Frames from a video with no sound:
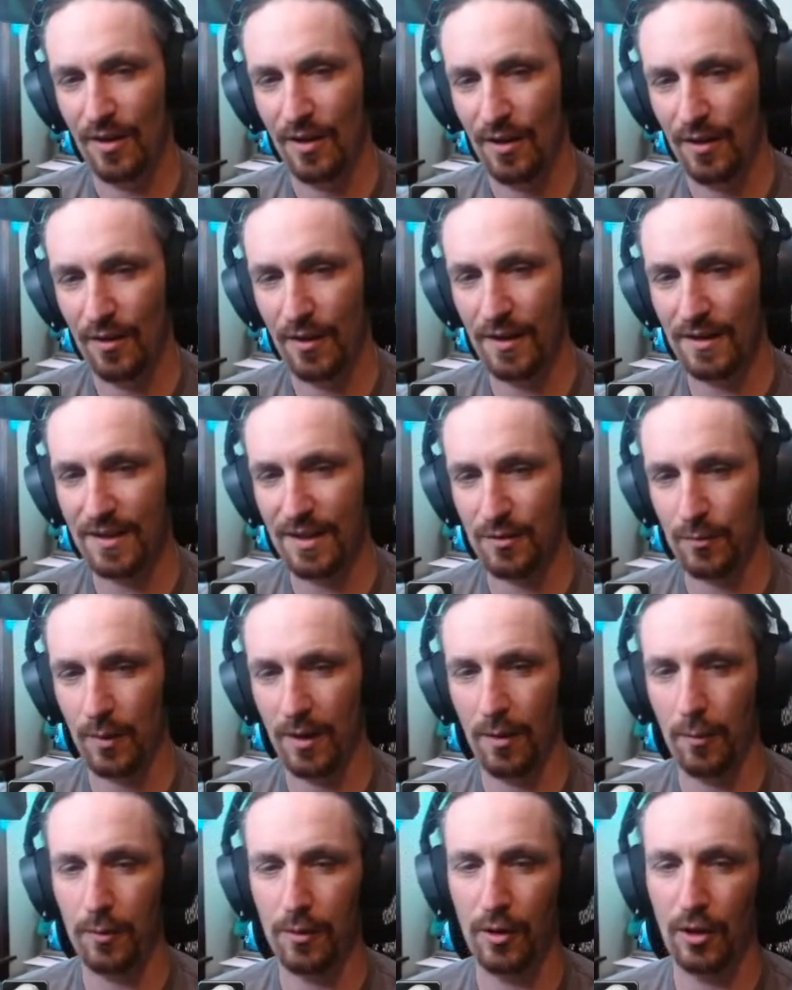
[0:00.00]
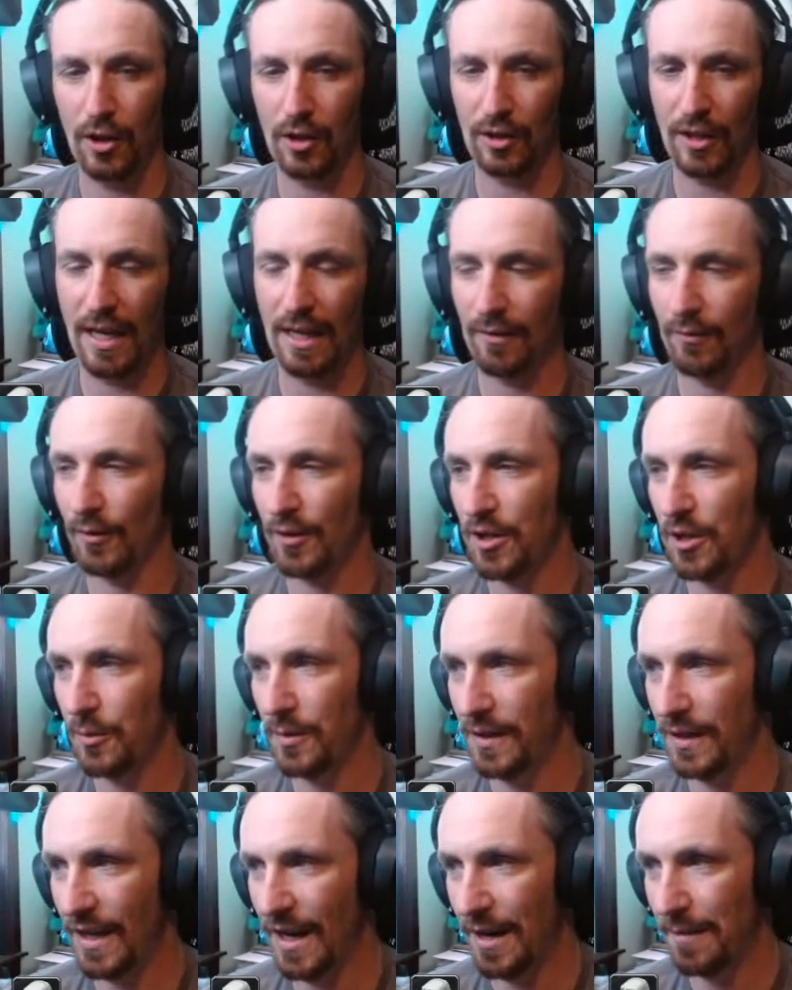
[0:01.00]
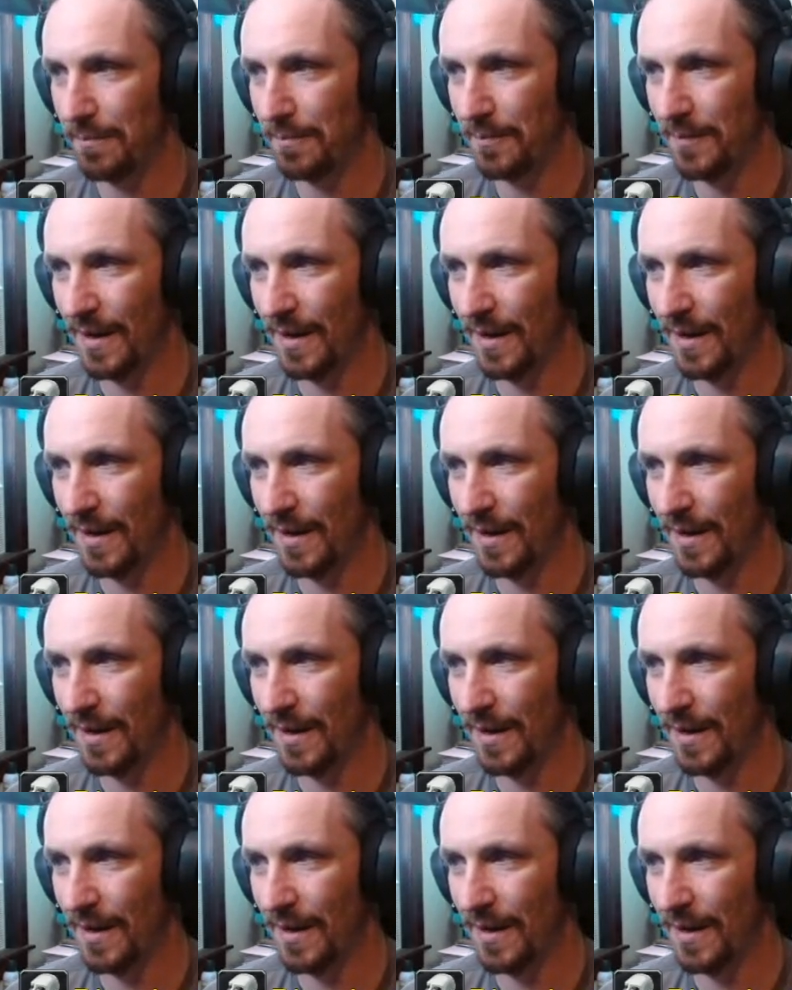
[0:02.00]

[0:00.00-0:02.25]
this is what it would look like for you in game.